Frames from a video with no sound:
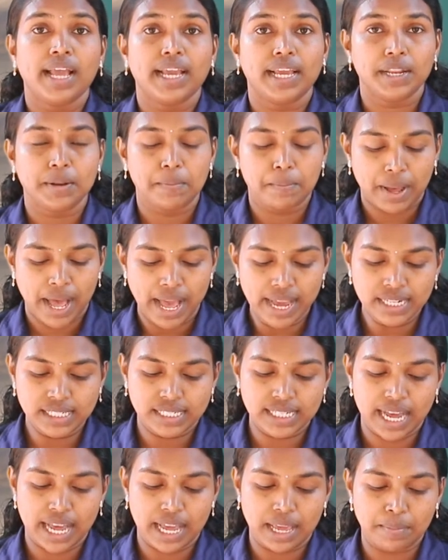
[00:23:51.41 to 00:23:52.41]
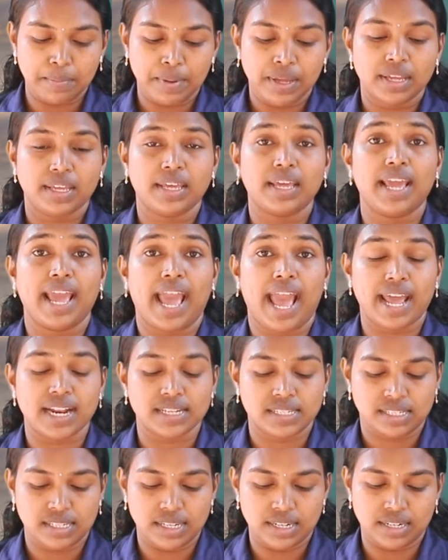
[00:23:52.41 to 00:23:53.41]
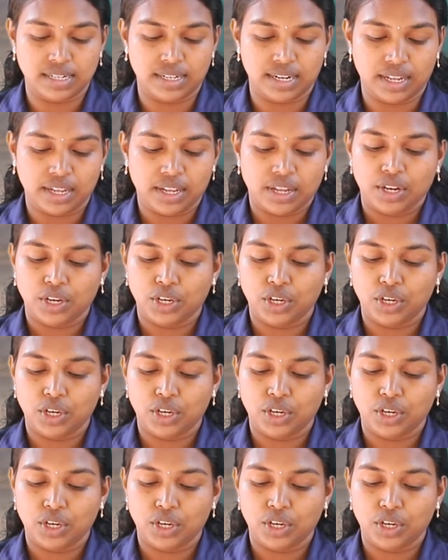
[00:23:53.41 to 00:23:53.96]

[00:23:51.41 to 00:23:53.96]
In my time, he answered,